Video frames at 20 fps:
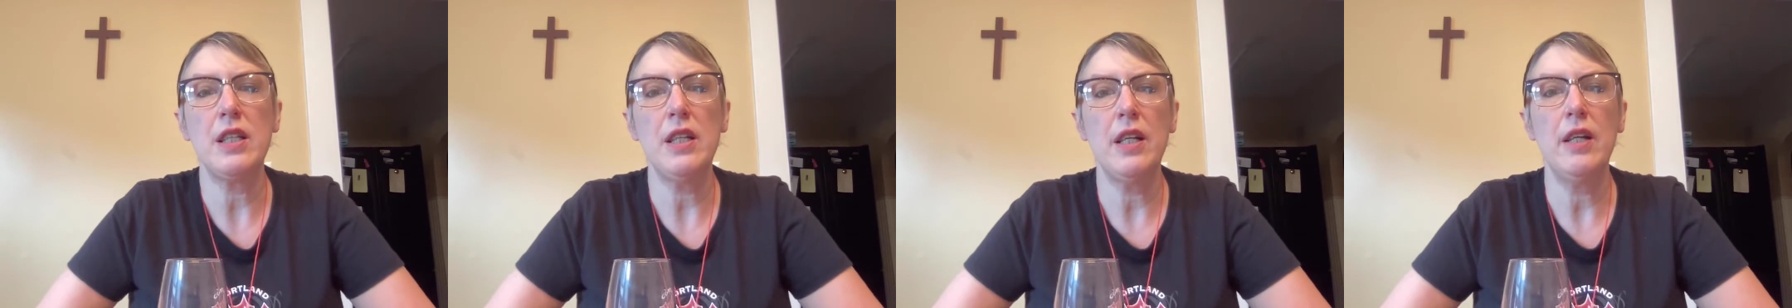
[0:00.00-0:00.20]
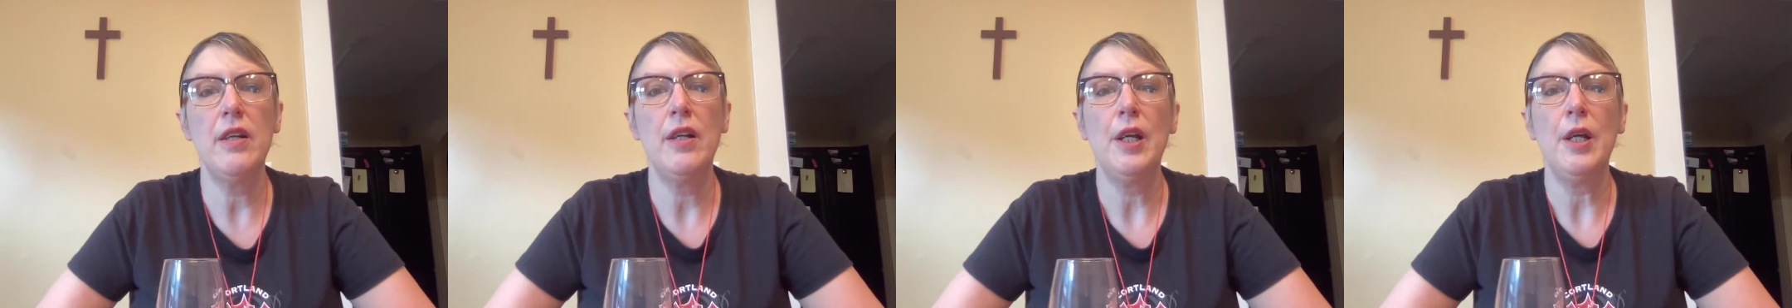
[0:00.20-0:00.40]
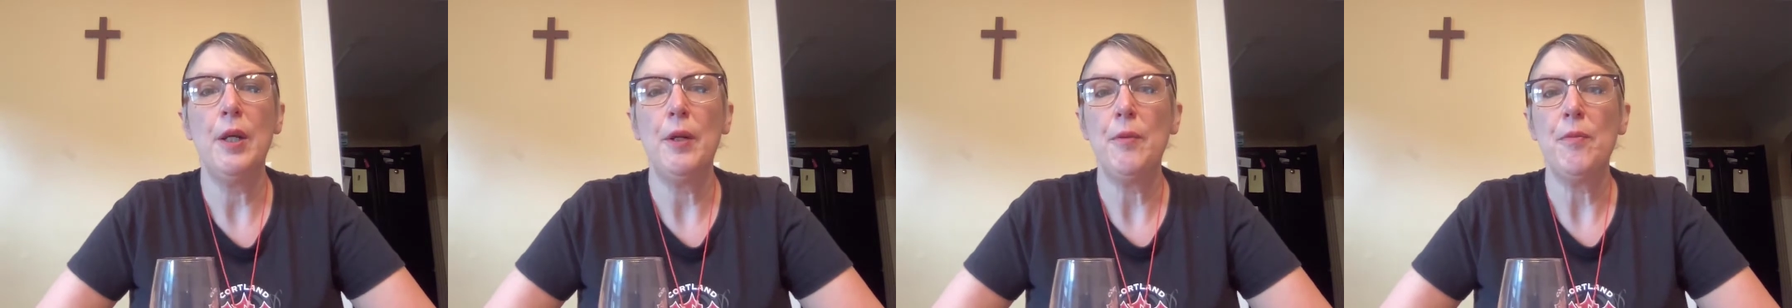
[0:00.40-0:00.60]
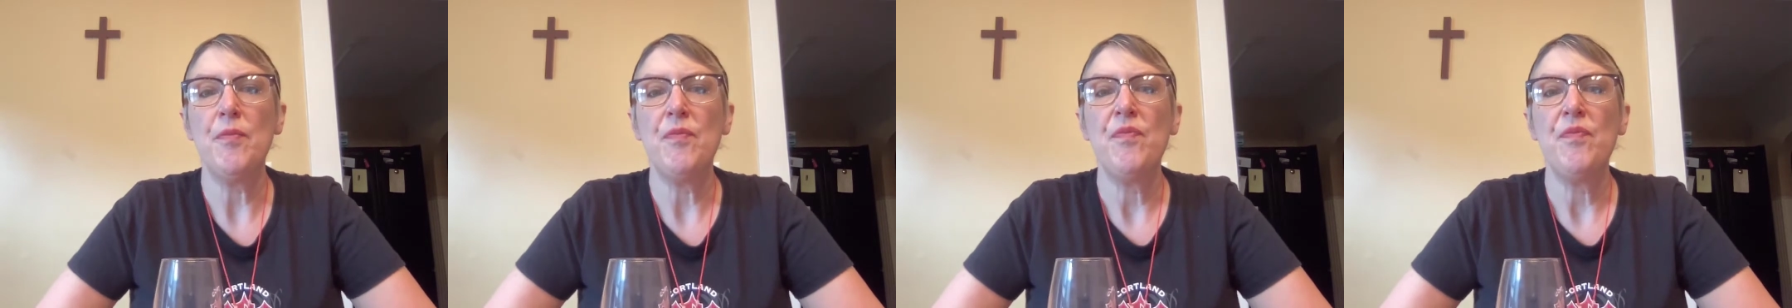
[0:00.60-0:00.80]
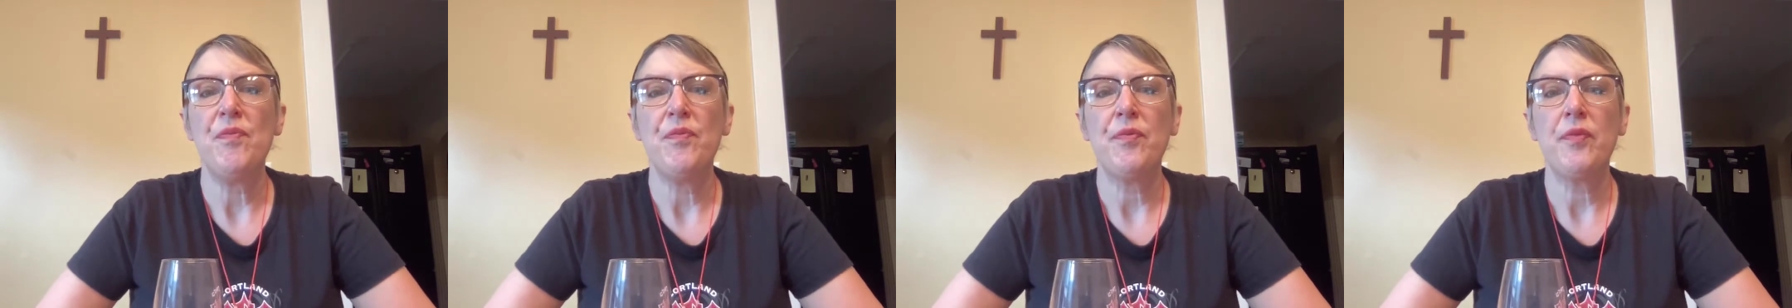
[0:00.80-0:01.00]
it
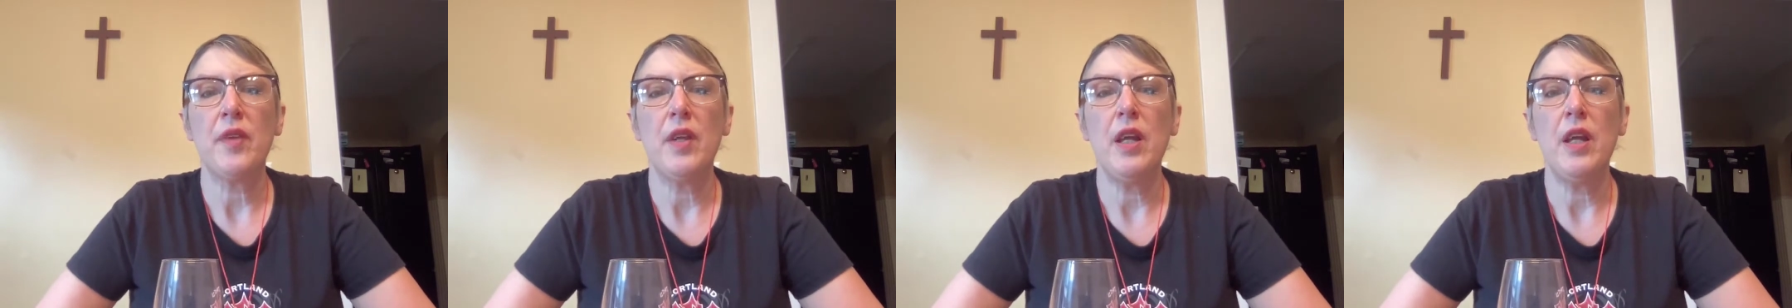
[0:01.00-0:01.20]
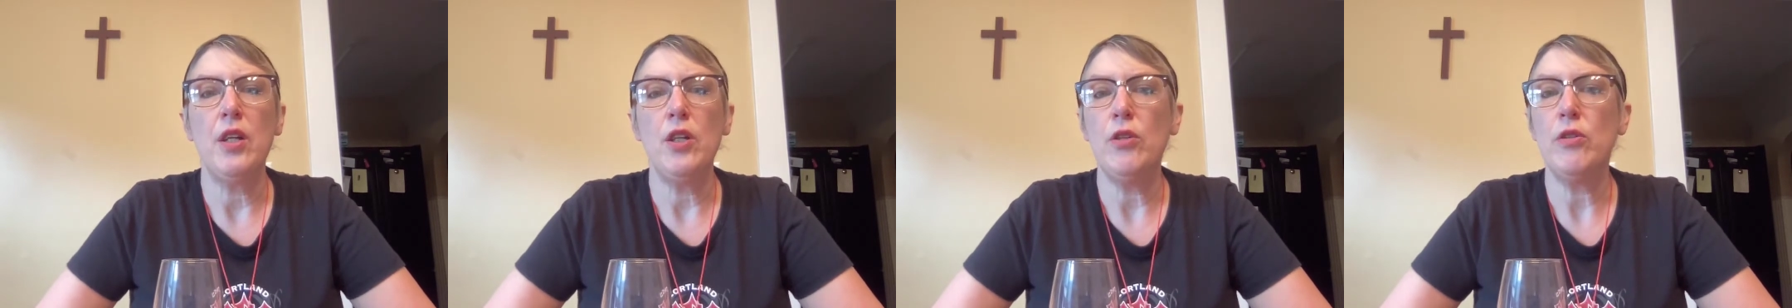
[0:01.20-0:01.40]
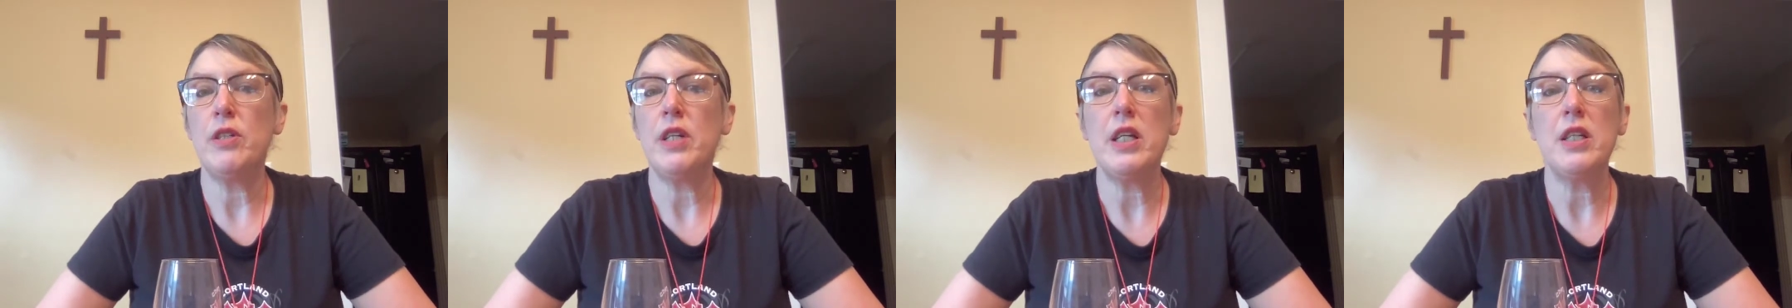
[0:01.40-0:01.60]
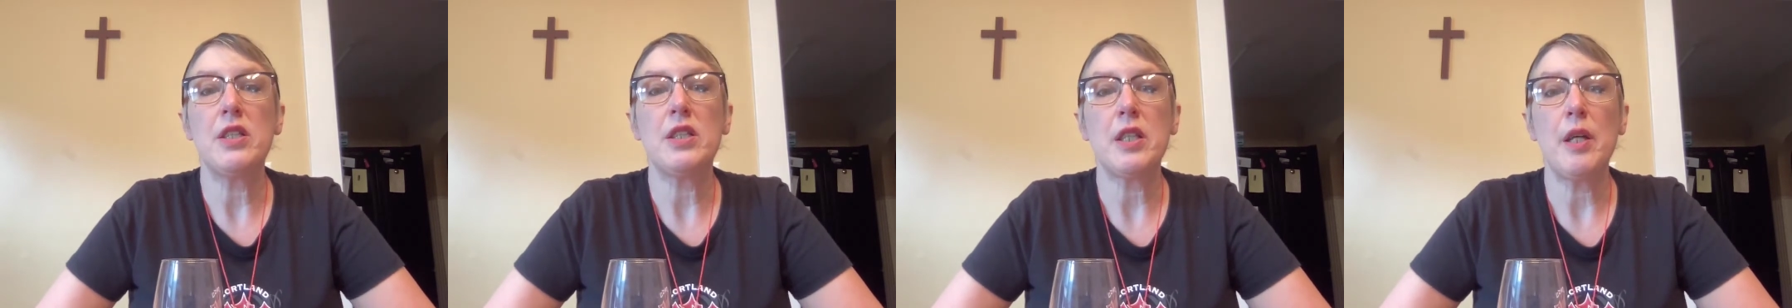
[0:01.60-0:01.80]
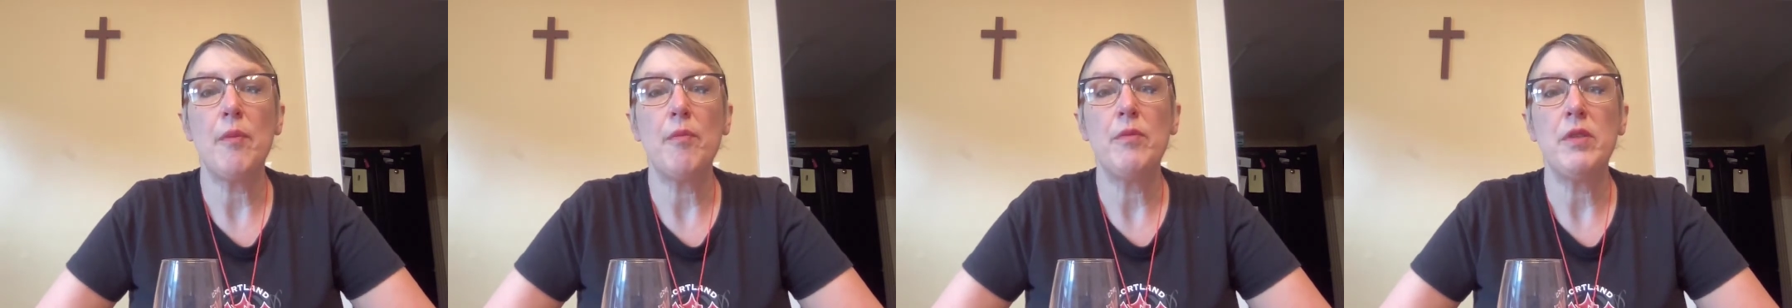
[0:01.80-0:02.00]
and you taste
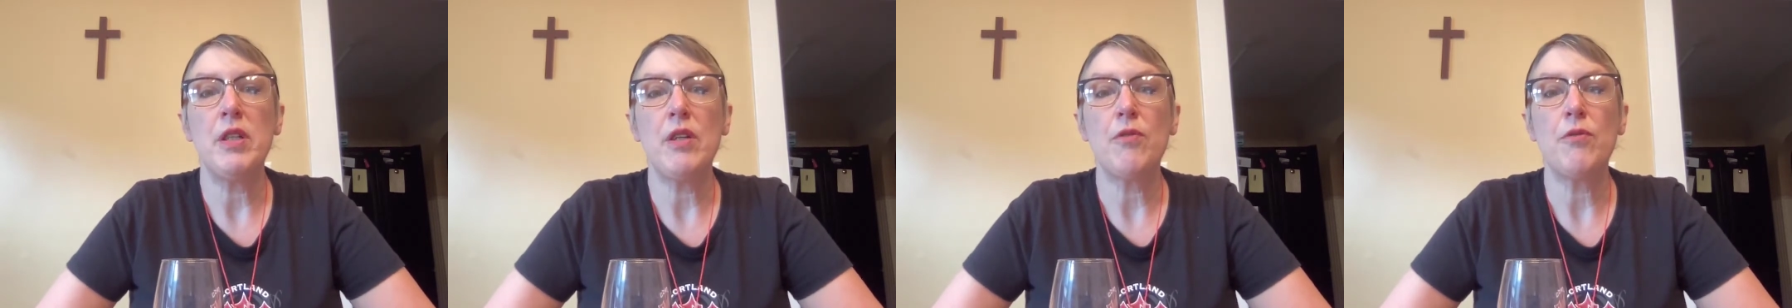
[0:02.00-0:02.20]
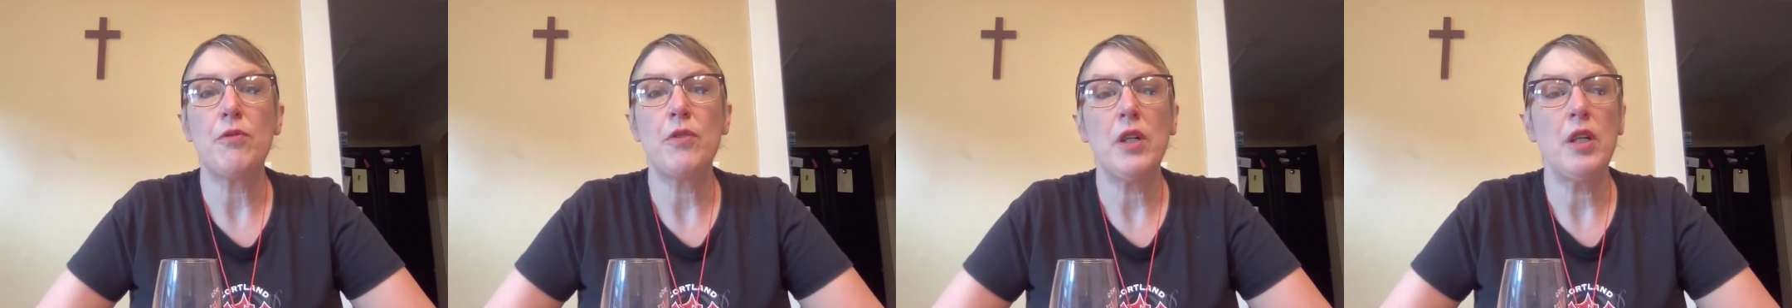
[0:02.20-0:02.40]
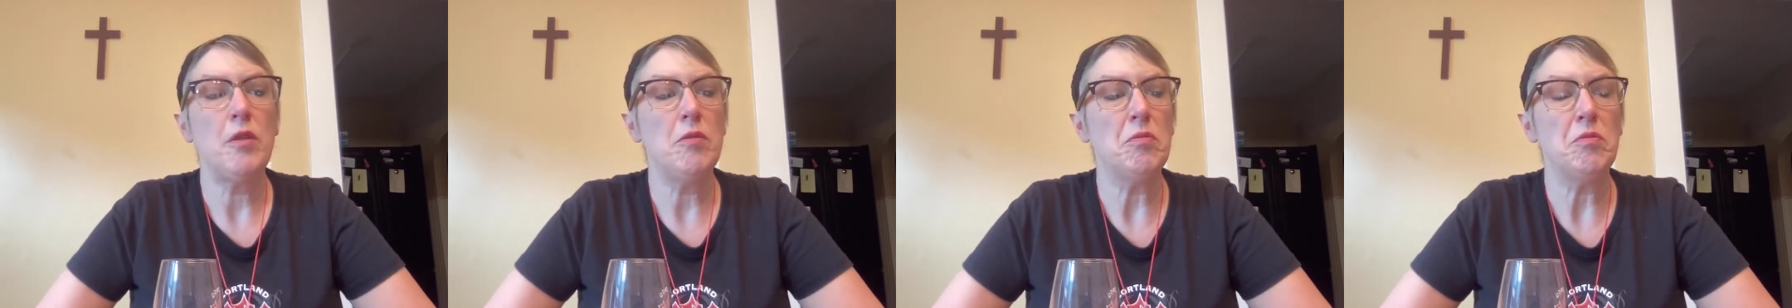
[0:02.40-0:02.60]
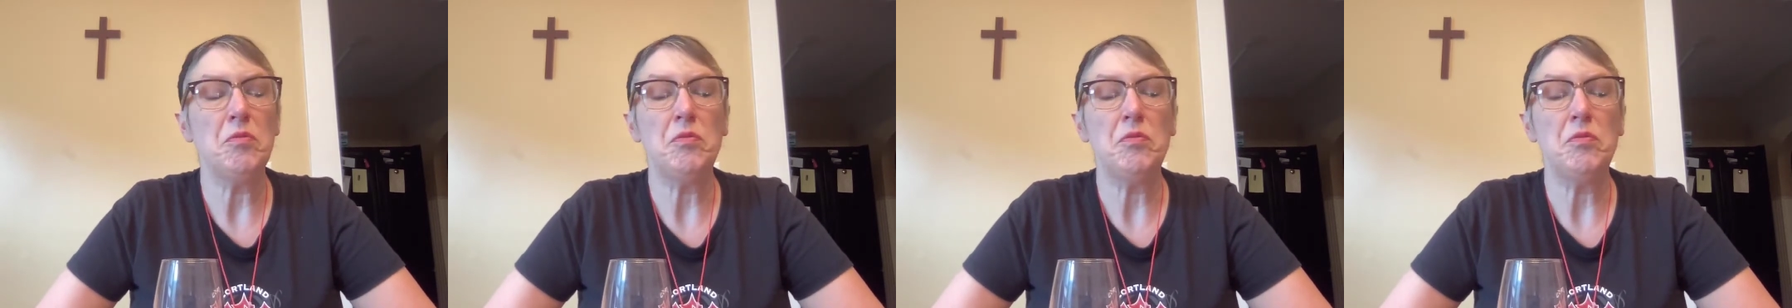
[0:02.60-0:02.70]
something different,